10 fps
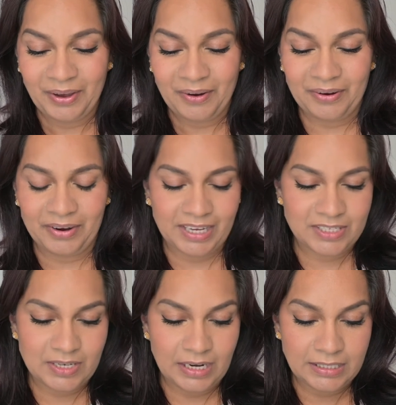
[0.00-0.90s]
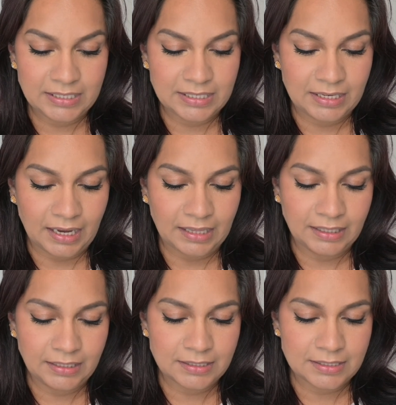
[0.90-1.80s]
Alright, so let's see. I
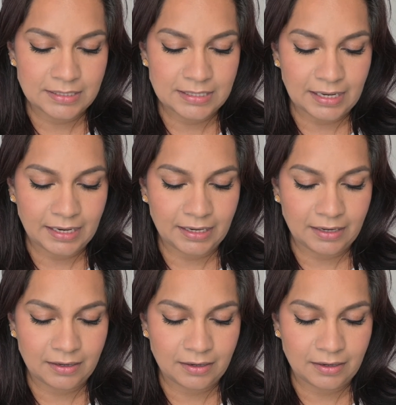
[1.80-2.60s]
think this is like